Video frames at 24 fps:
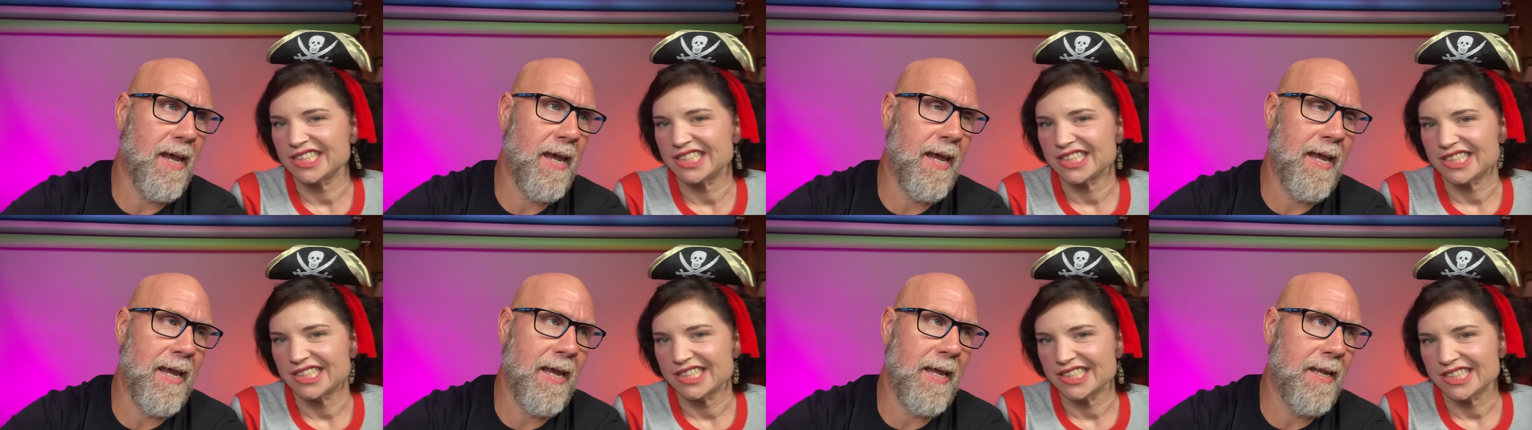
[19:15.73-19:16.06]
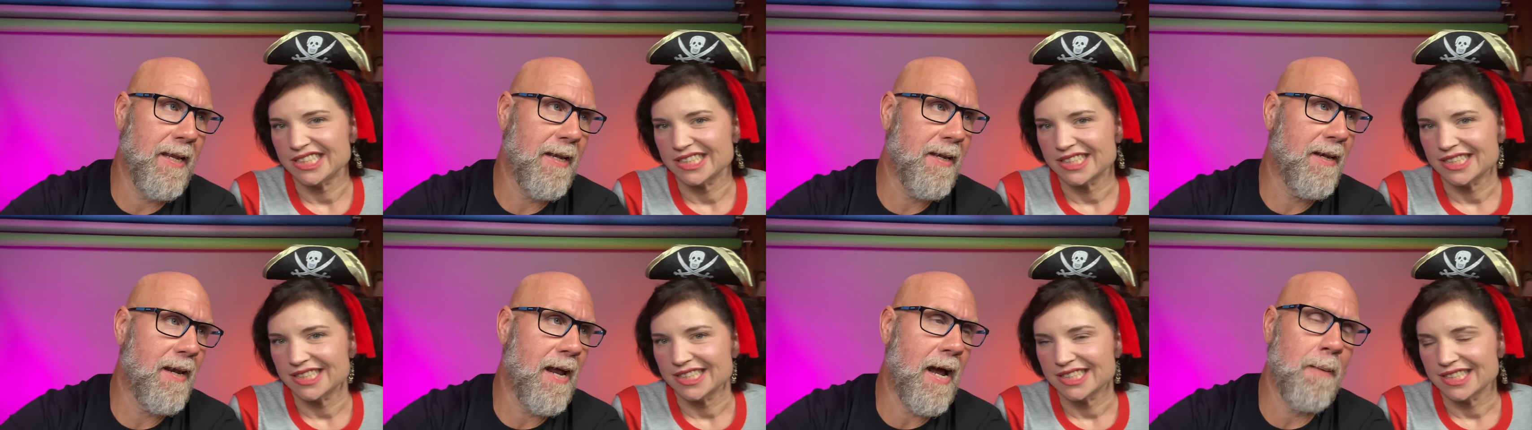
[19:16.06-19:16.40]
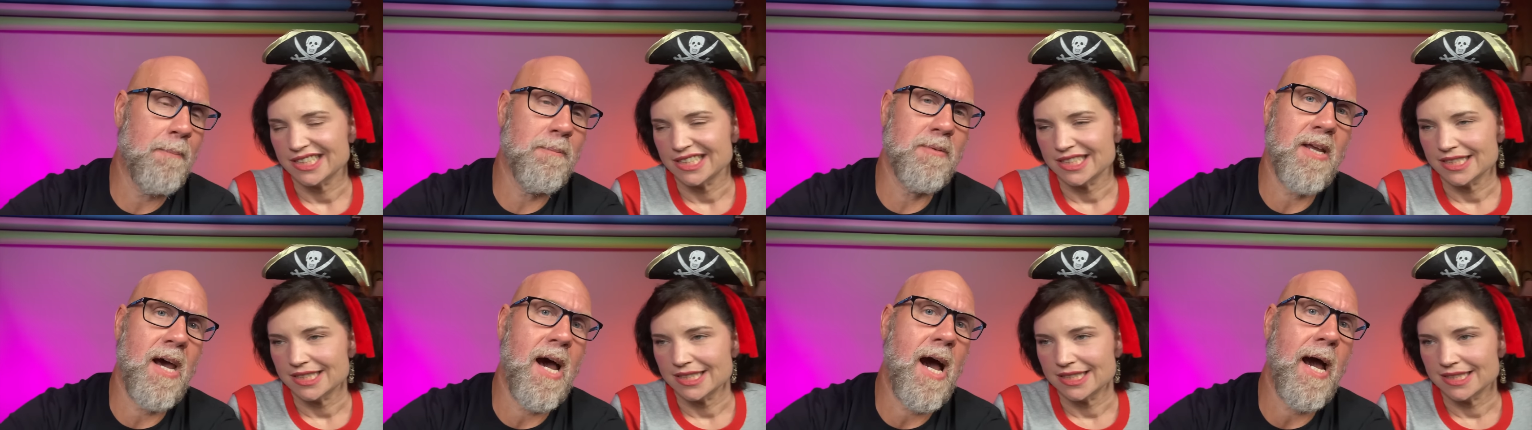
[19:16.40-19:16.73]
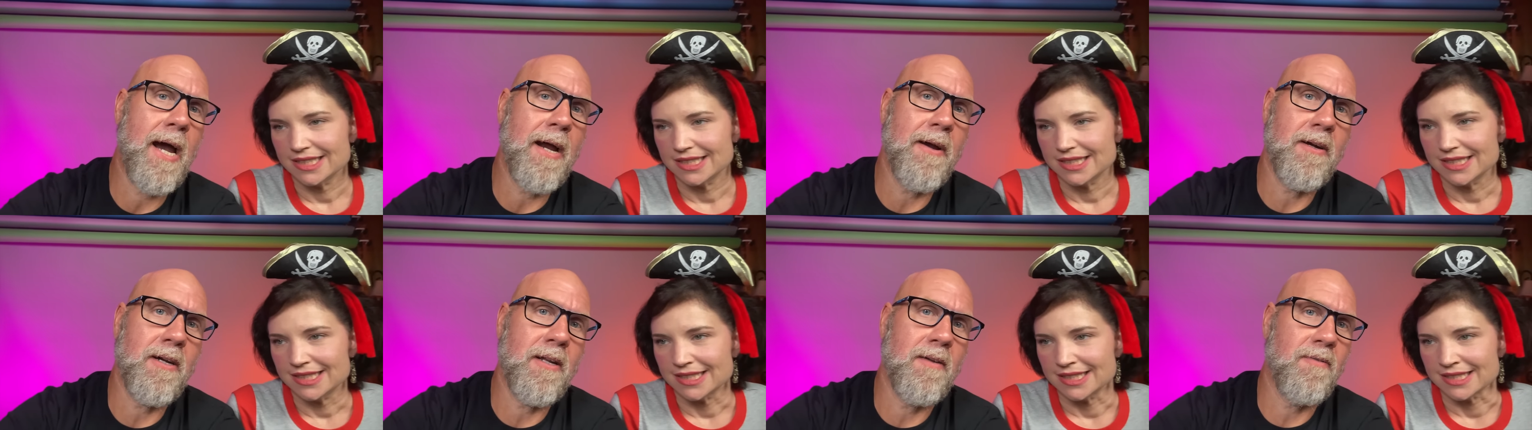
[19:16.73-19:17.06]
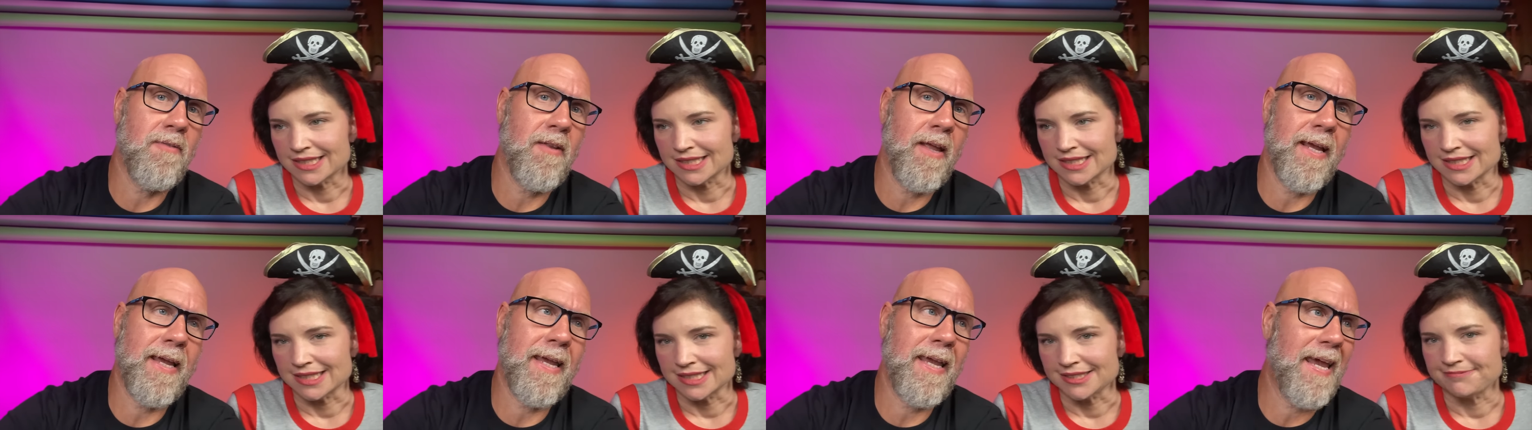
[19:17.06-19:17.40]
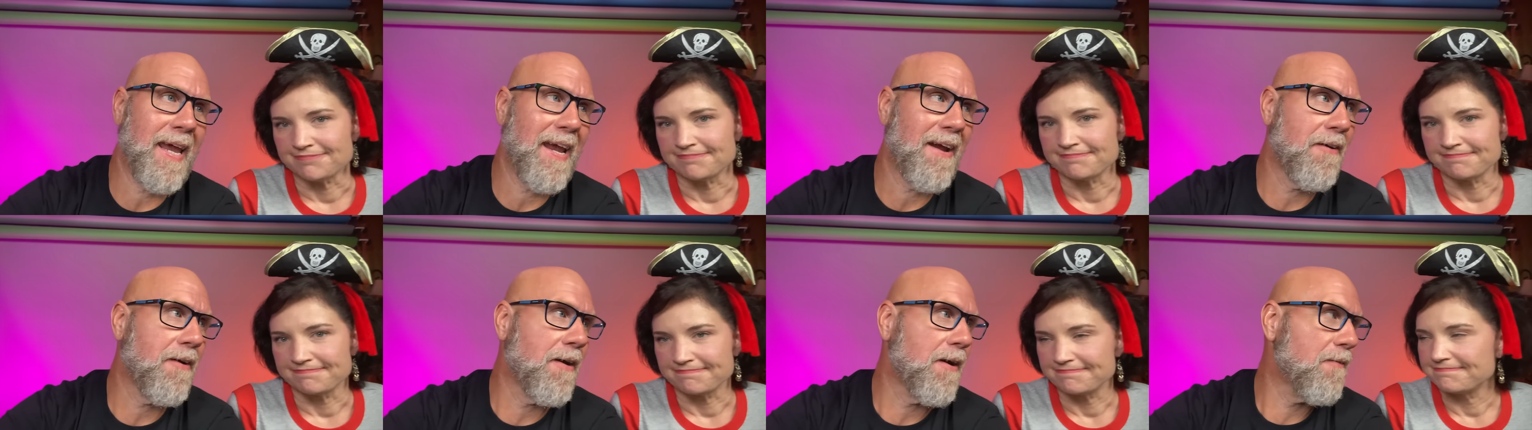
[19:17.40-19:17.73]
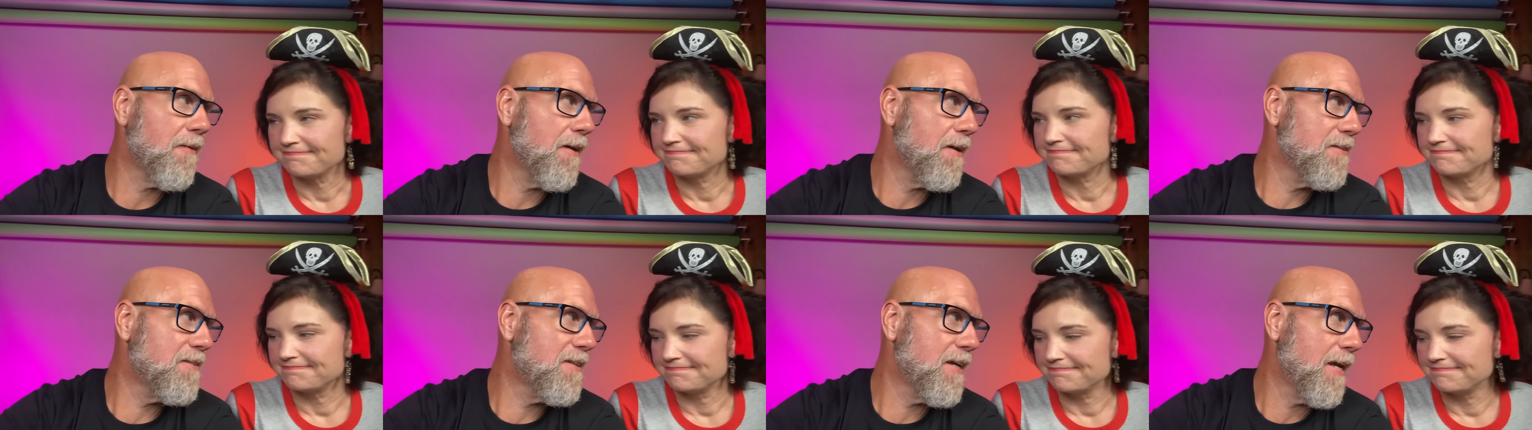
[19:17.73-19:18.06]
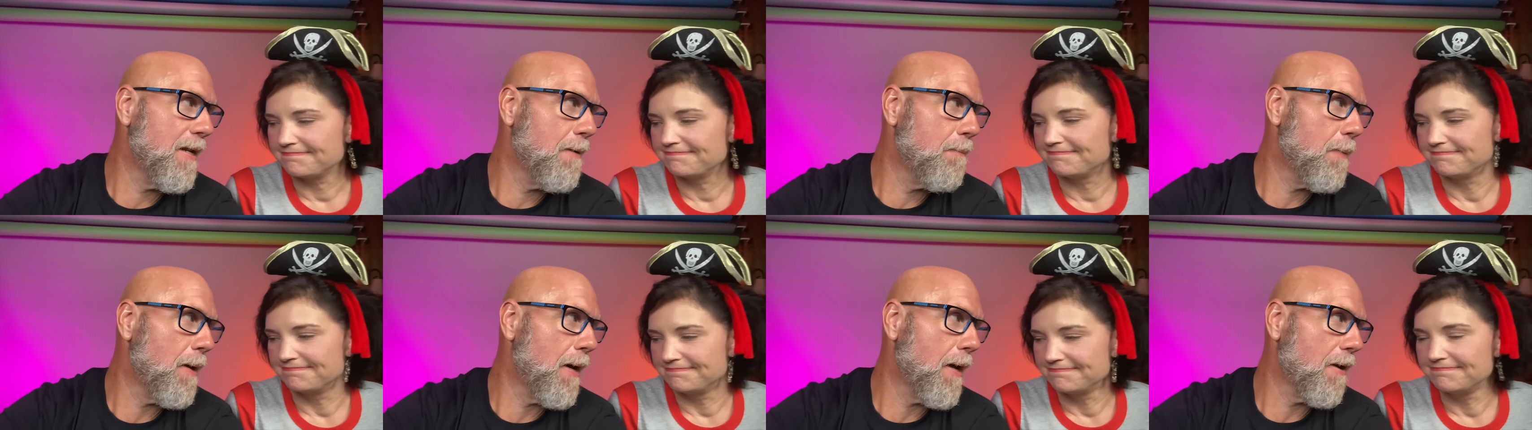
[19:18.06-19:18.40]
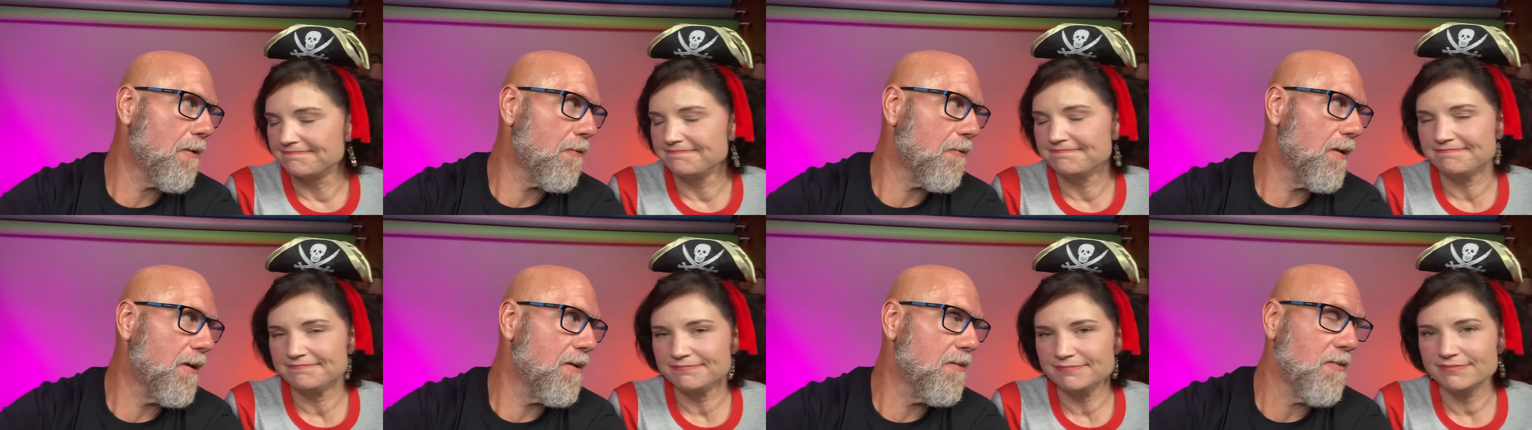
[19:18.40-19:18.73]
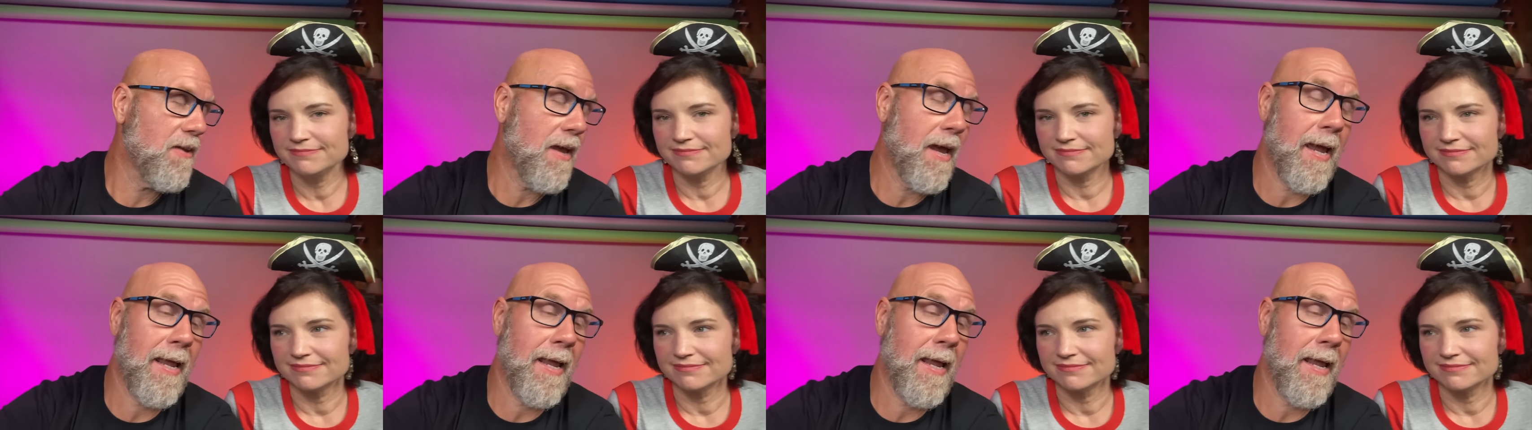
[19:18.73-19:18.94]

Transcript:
Speaker 1: and I'm tired of like carrying around 10 batteries.